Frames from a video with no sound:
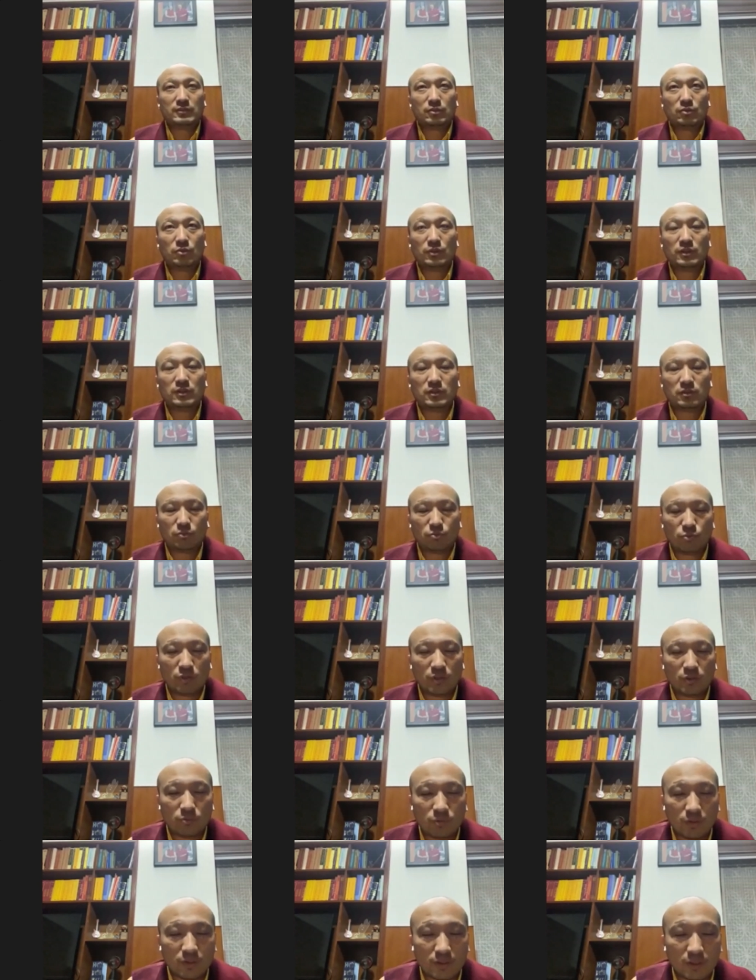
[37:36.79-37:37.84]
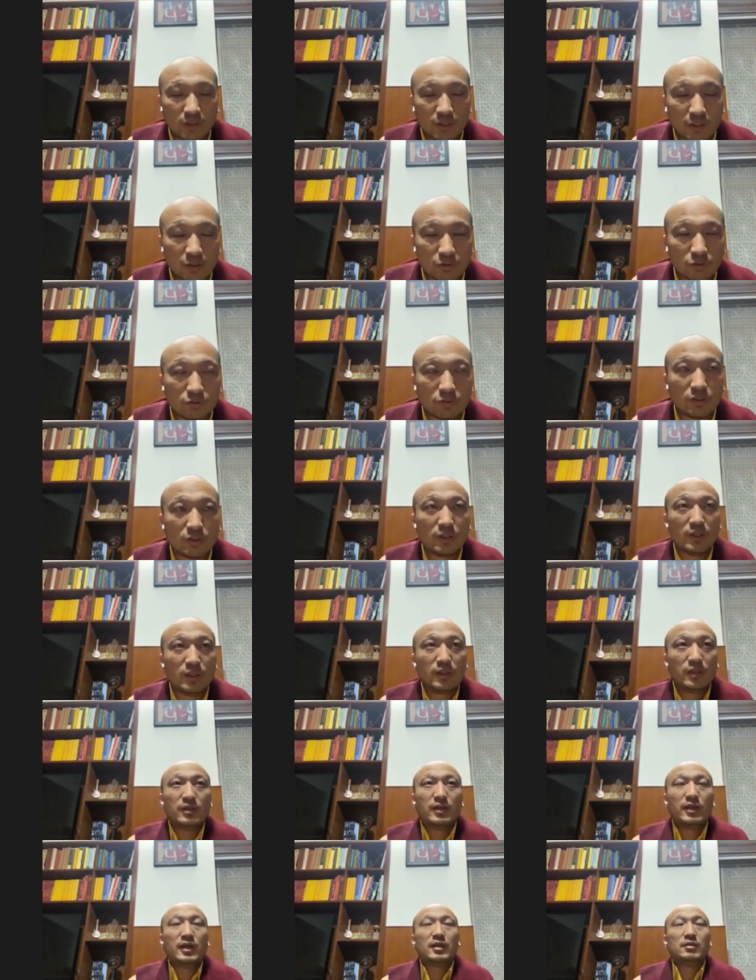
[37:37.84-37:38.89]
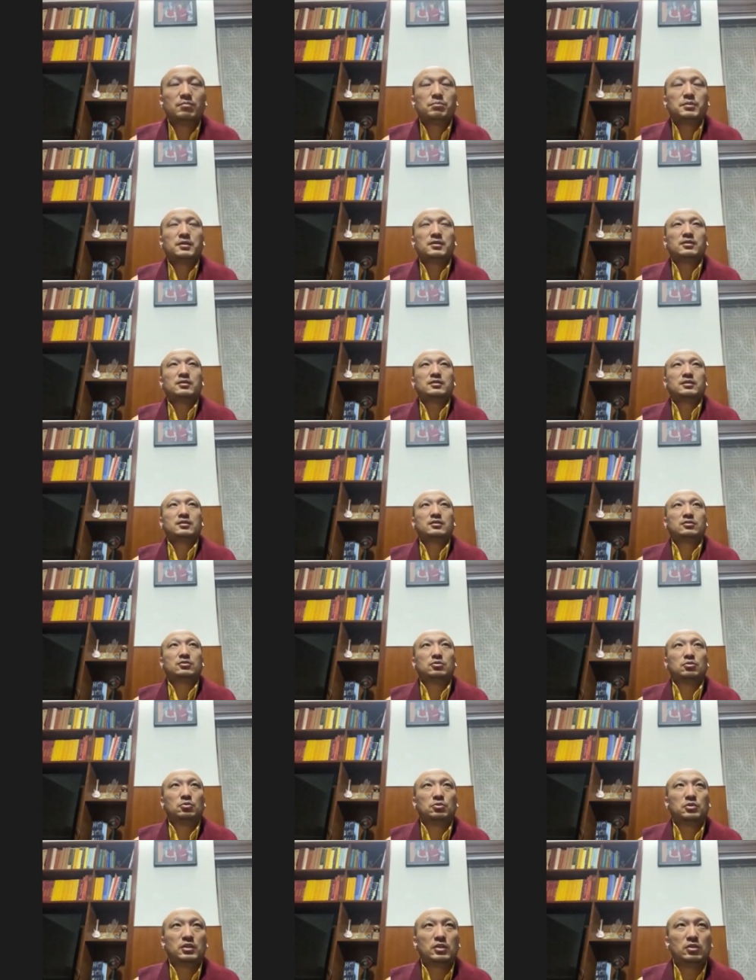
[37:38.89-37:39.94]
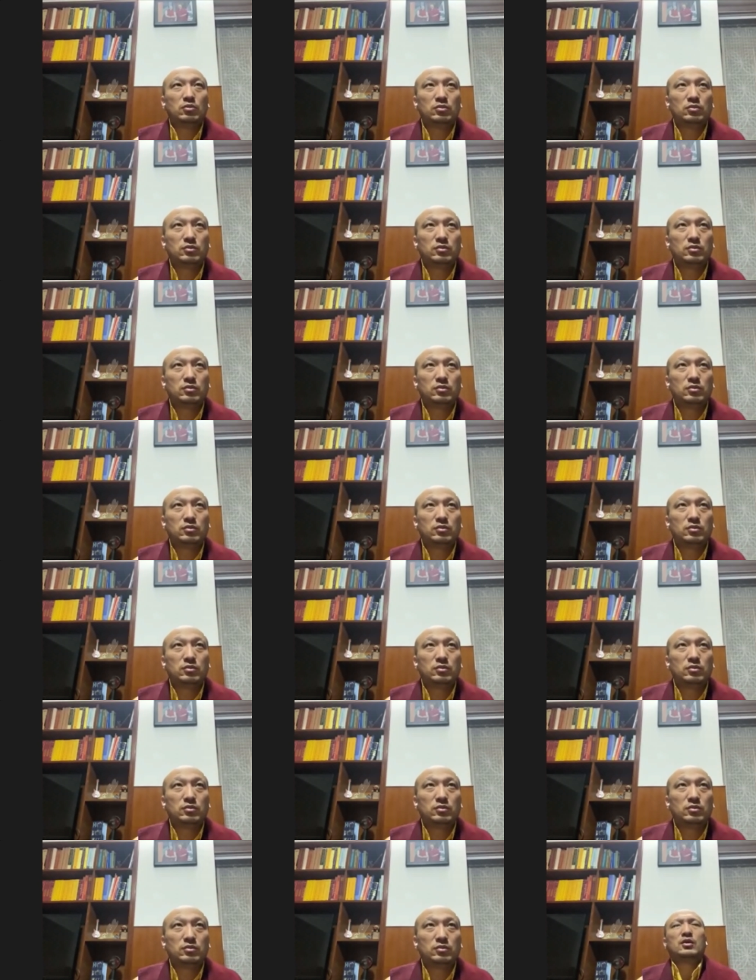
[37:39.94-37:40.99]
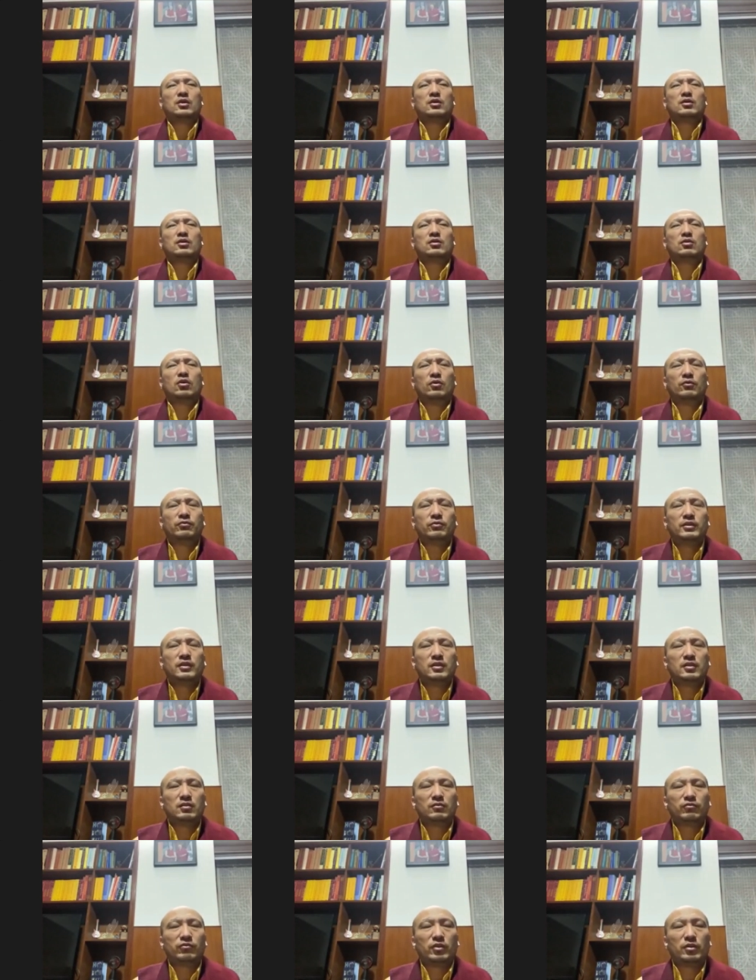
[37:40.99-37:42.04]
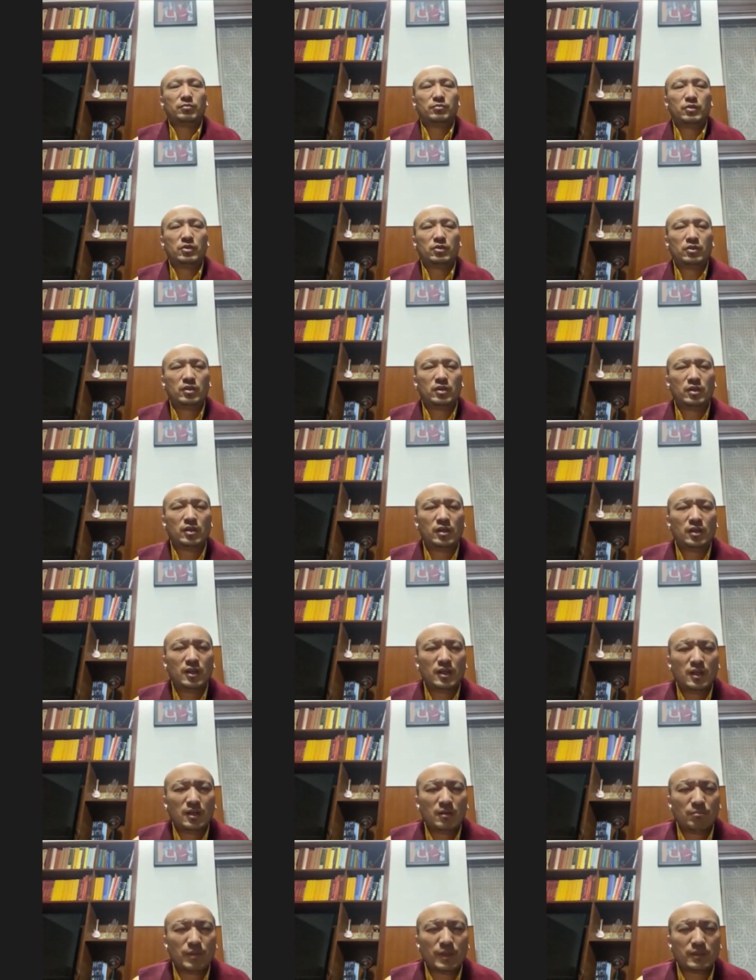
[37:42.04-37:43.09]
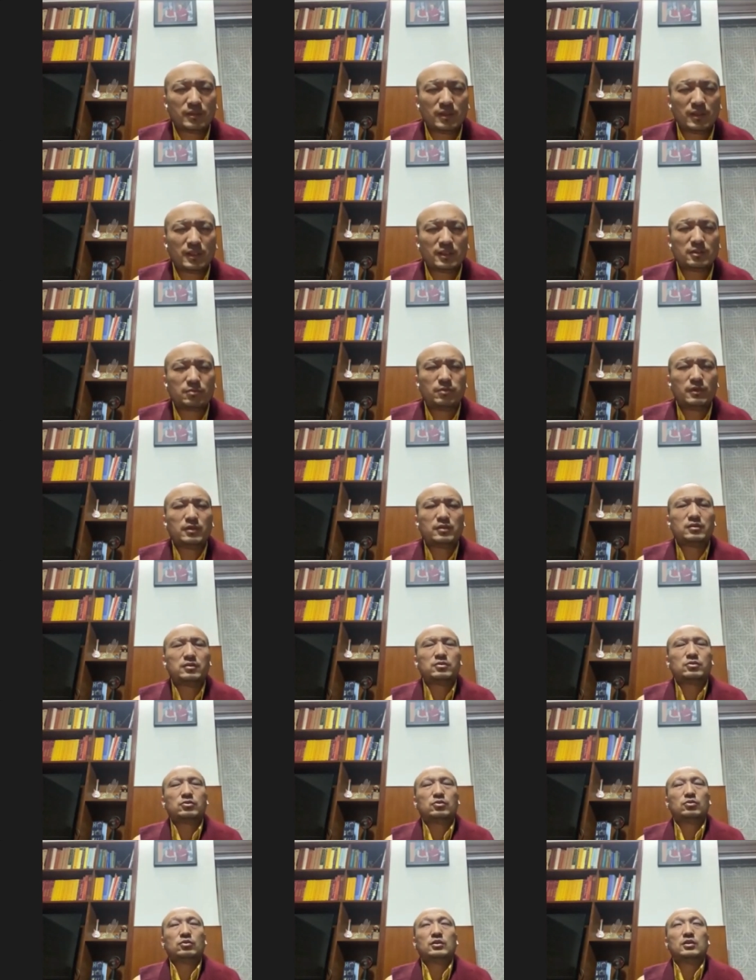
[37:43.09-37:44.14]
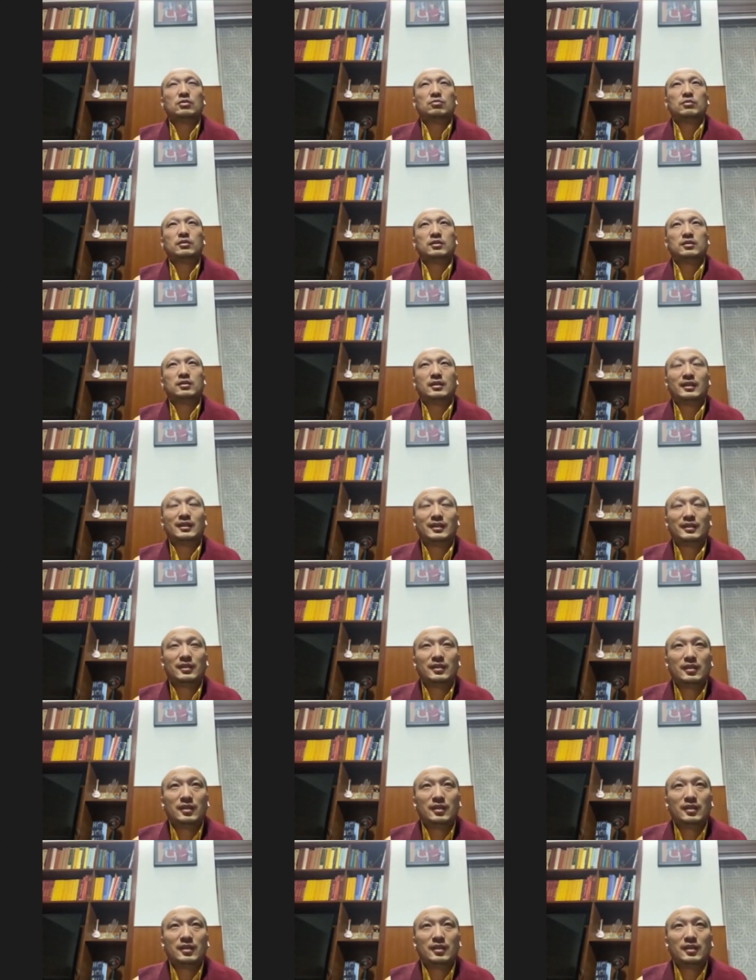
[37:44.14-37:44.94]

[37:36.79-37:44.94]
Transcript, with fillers: So it's very very huge, and because it's so huge, uh, when you are offering from your mental aspect, so even the